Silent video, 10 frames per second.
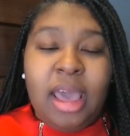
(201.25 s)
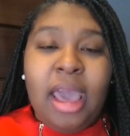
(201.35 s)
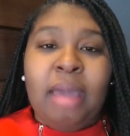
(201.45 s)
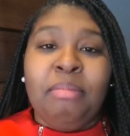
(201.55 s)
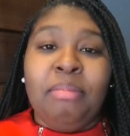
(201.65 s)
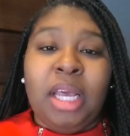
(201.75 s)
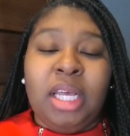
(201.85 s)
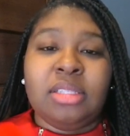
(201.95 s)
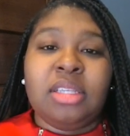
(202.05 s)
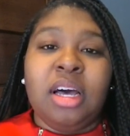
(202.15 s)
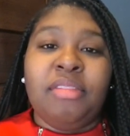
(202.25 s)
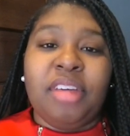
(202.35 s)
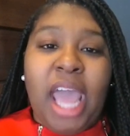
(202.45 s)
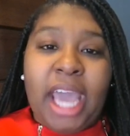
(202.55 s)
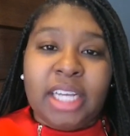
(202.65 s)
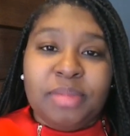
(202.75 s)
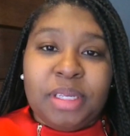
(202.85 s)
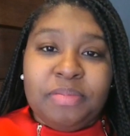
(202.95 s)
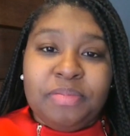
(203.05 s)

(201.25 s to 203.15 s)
and means of enactment.